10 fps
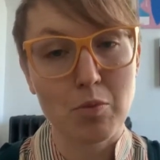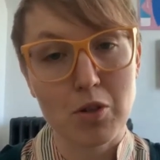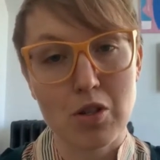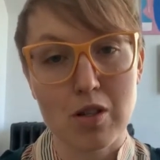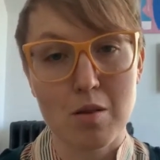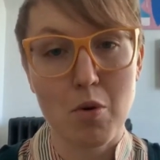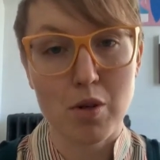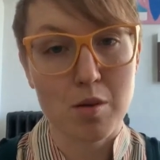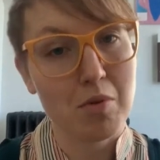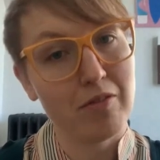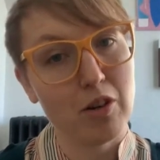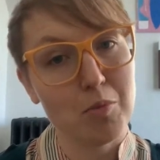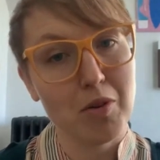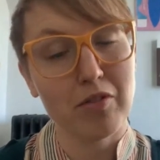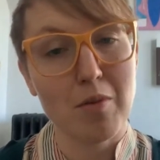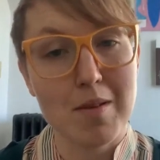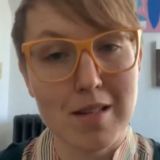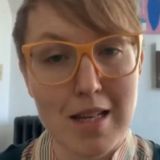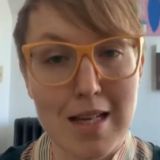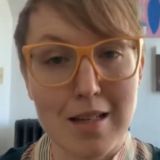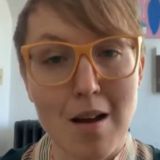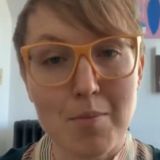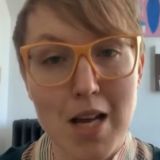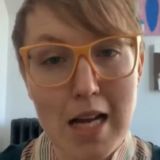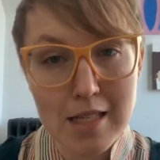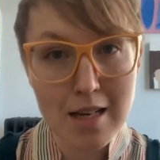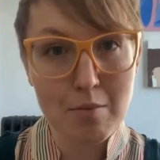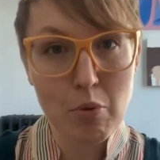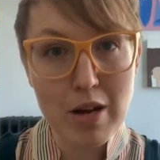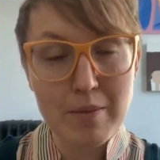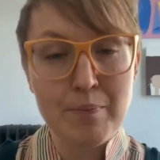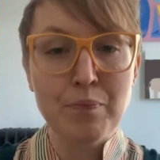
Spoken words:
which is the most preferable from its income tax standpoint.